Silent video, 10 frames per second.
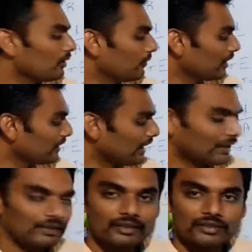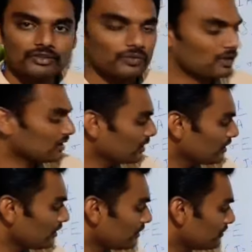when that is the situation,
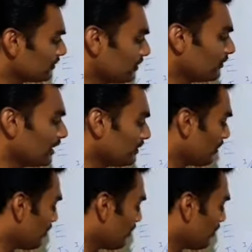when you